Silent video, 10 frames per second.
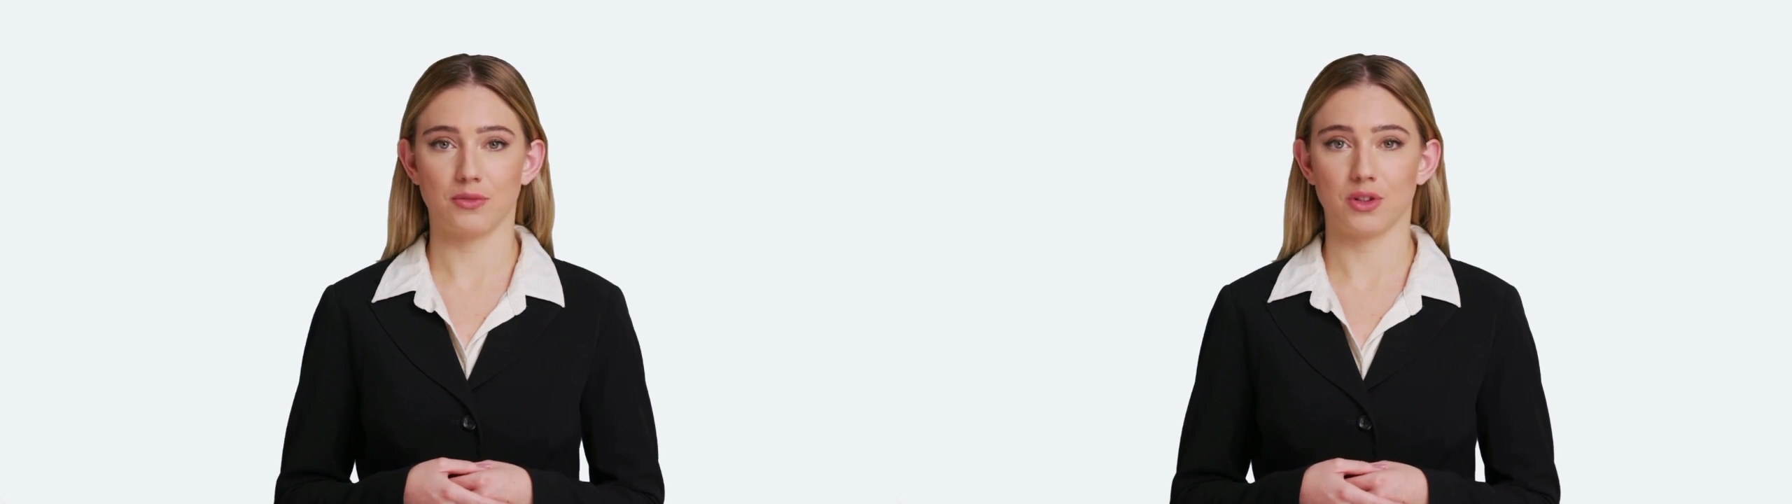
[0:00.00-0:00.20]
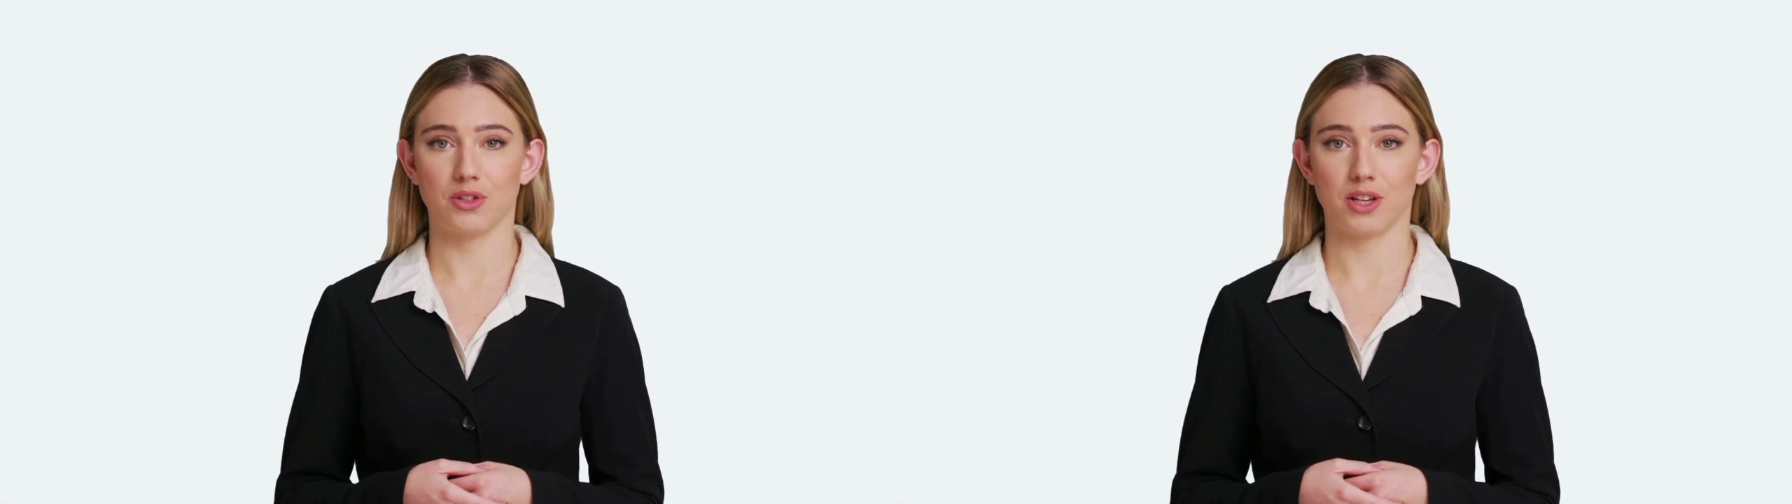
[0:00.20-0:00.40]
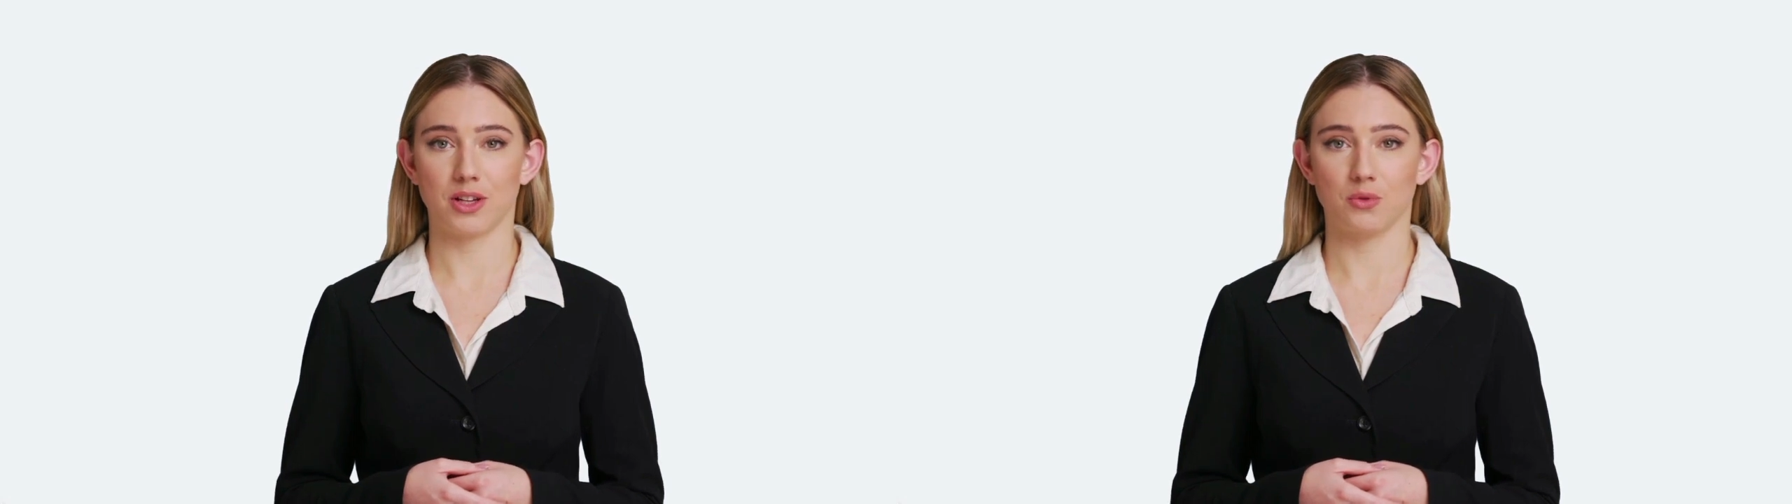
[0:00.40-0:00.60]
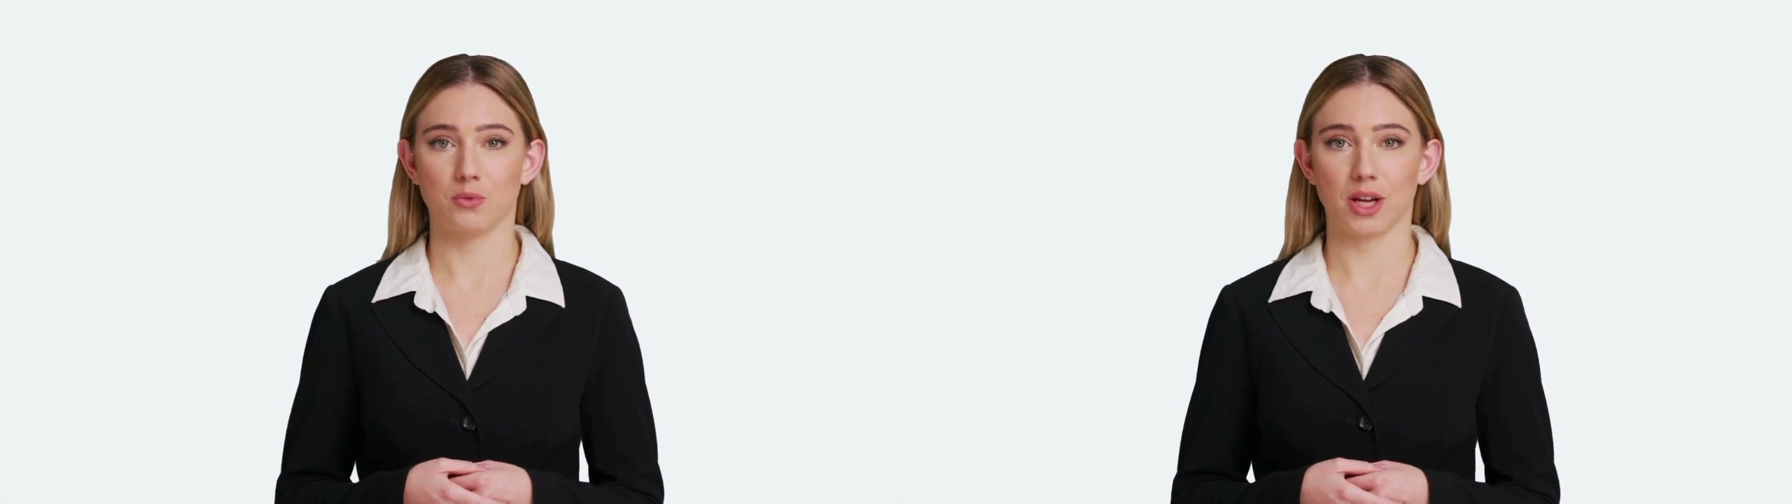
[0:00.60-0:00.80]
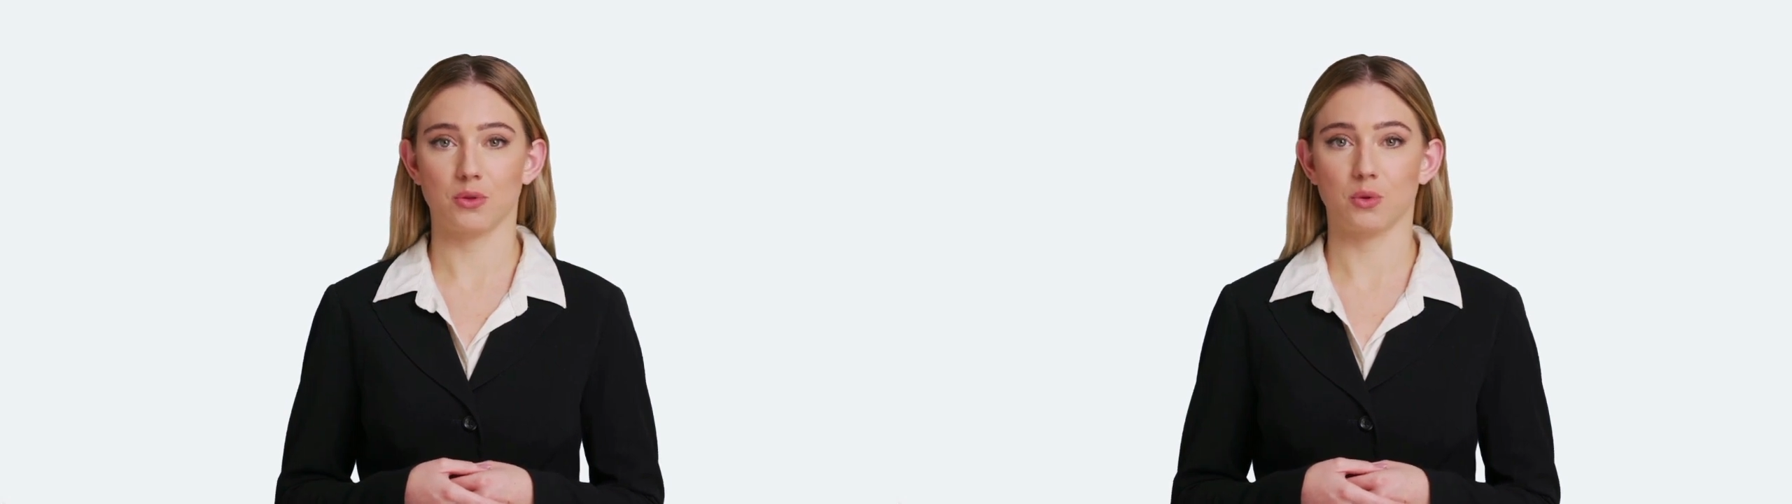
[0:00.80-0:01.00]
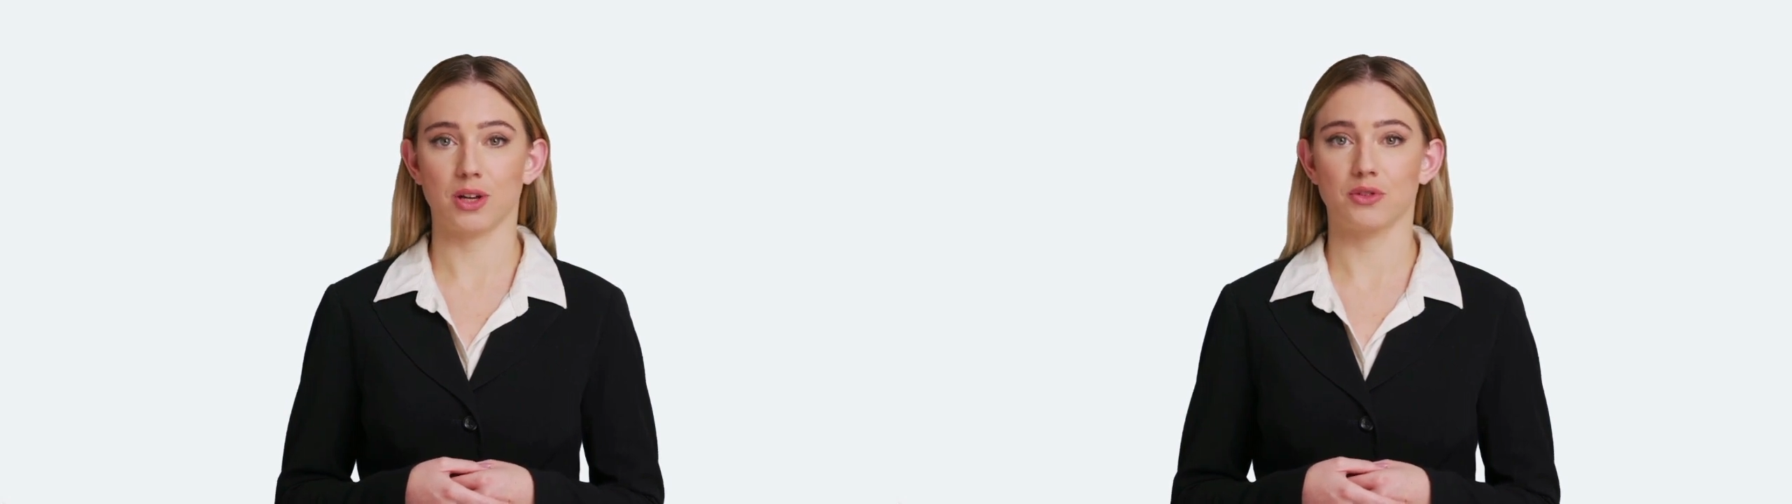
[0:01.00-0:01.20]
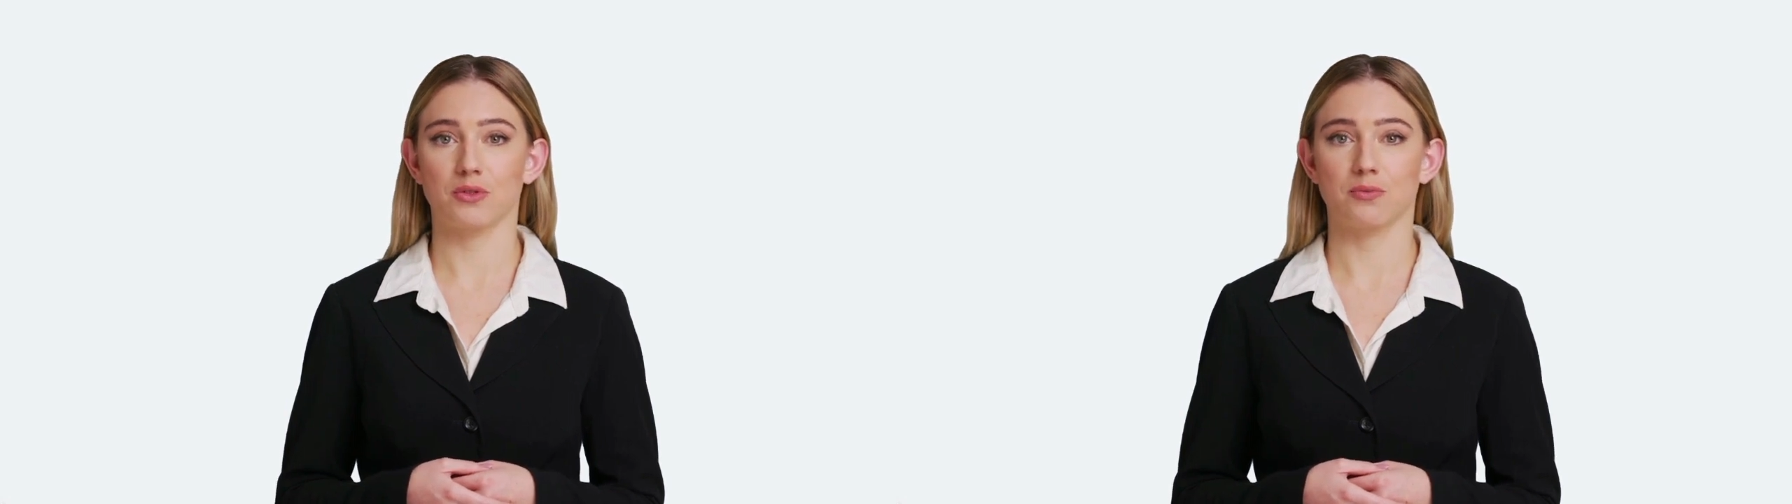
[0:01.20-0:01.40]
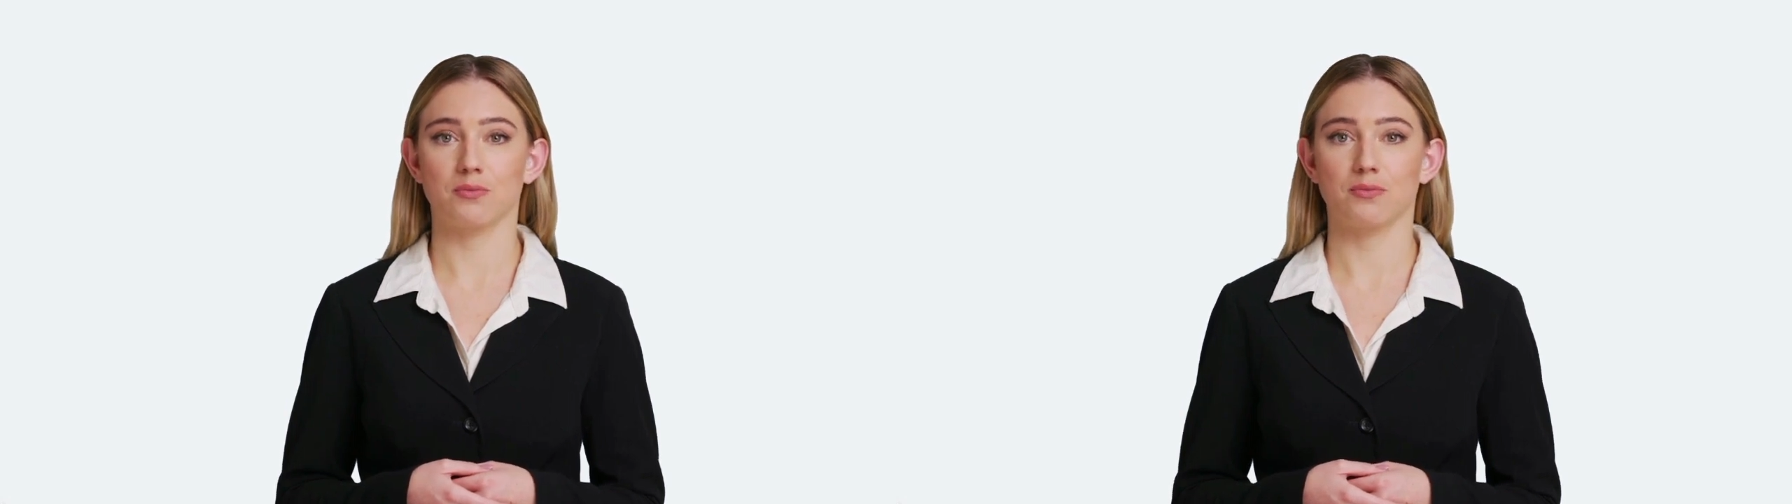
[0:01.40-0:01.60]
in learning a new
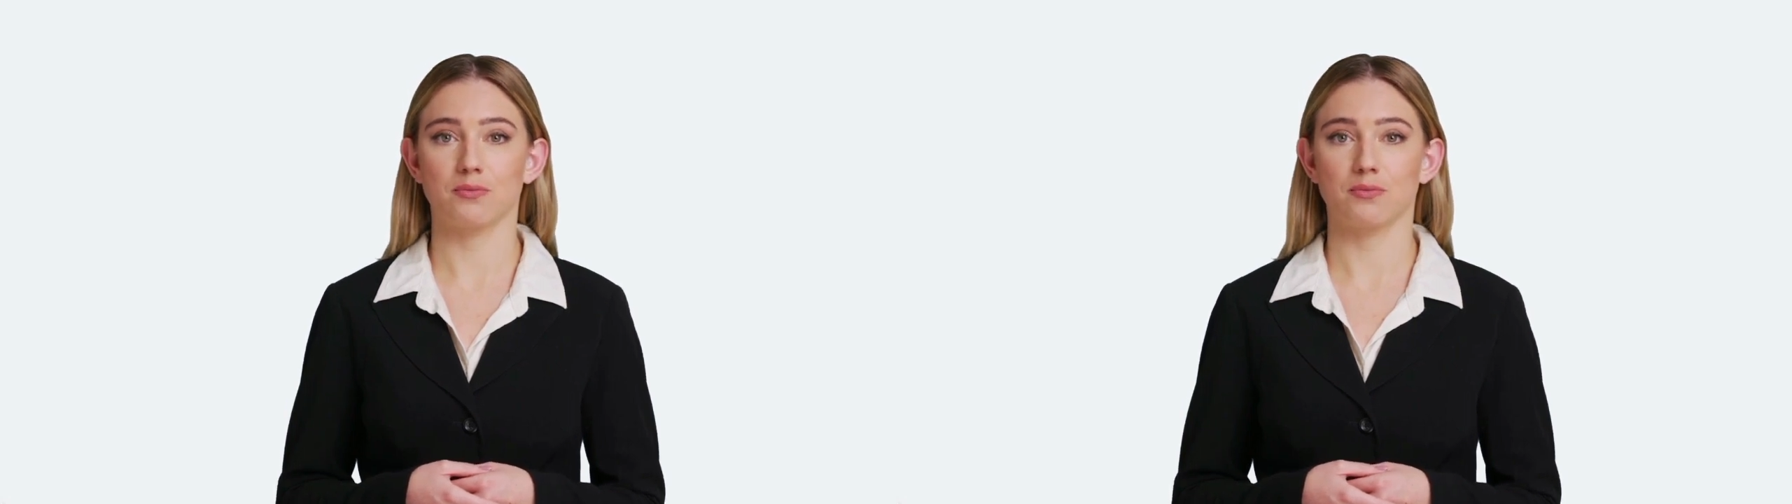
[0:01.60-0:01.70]
language.